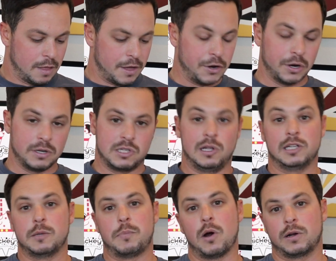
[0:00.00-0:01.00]
Then you're gonna
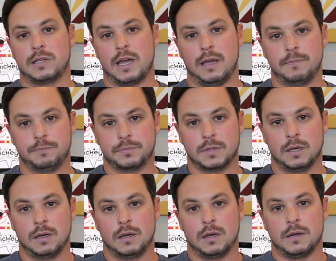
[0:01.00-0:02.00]
select the park date.
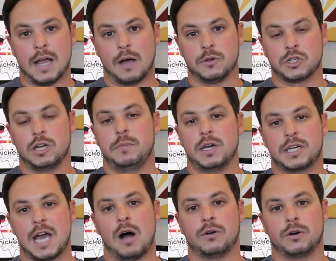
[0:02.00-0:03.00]
Now there's gonna be a
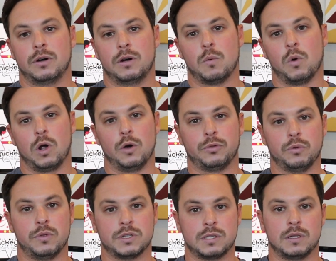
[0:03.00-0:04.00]
calendar, and we'll go
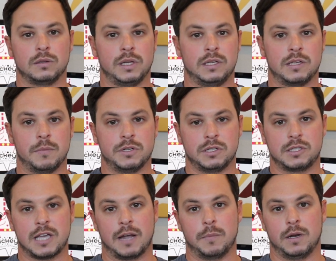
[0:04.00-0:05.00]
through this in the leaked images
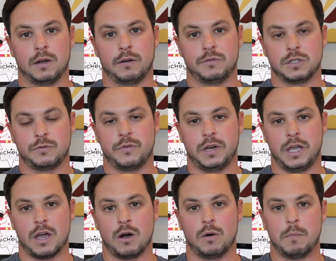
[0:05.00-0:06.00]
segment of this
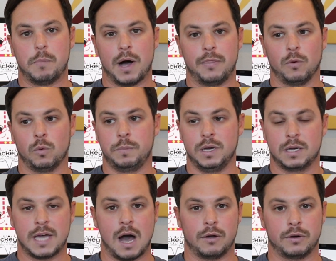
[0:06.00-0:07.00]
video, but there will be
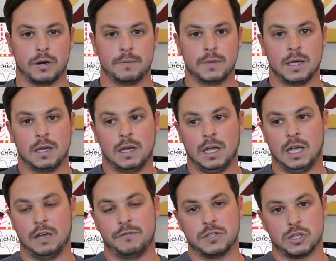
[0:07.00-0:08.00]
a calendar.
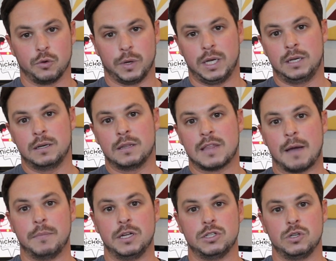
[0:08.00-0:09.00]
If it's green,
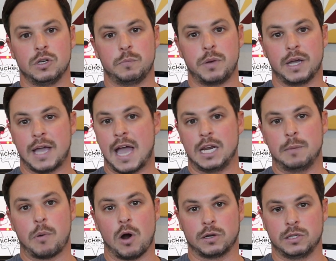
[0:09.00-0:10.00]
that means you can pick
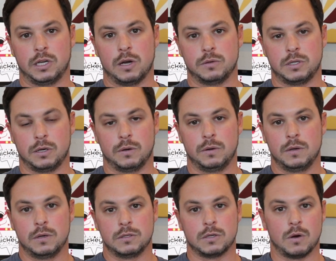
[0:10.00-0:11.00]
any park to go
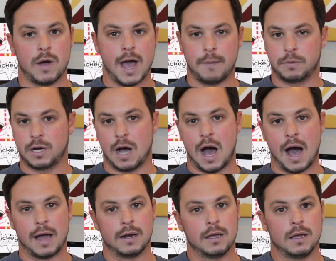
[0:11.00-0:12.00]
to. So
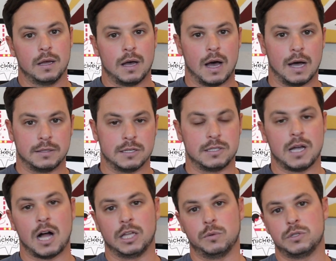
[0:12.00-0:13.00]
Epcot, Disney
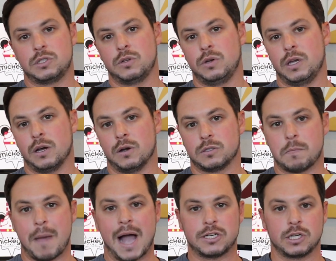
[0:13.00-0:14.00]
Hollywood Studios,
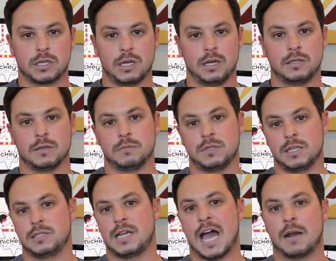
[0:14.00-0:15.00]
Magic Kingdom,
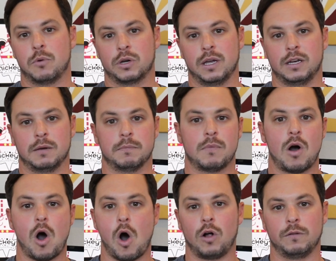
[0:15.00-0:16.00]
Disney Animal
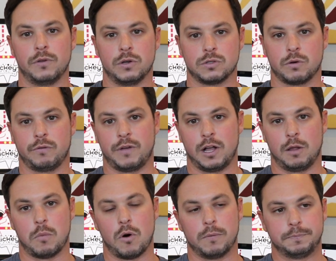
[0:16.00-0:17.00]
Kingdom, all of those are
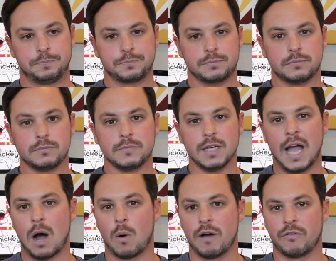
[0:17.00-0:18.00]
available.
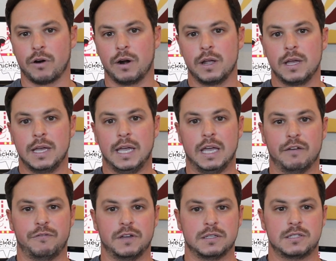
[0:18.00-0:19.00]
However,
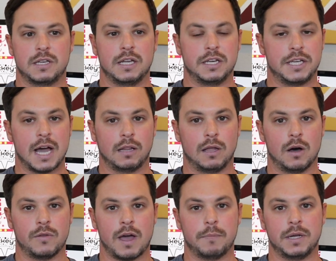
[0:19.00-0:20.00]
if it's in
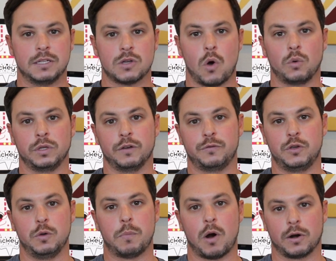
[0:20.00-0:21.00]
yellow, that means only a
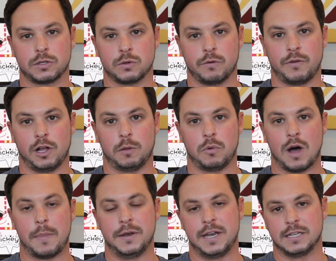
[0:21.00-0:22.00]
few parks are available
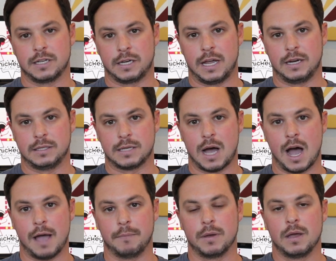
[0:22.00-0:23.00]
at the designated
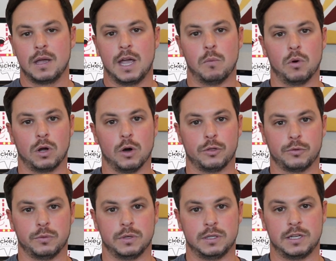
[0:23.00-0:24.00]
time. And we'll go
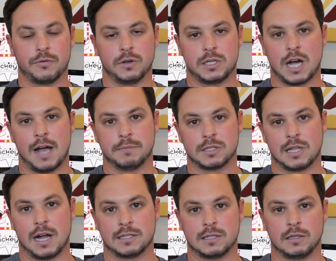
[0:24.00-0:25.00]
through the different time
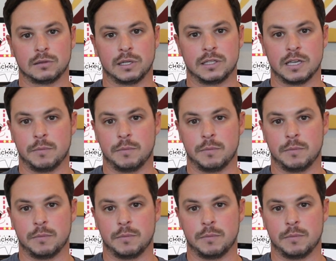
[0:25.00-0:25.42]
slots in the leaked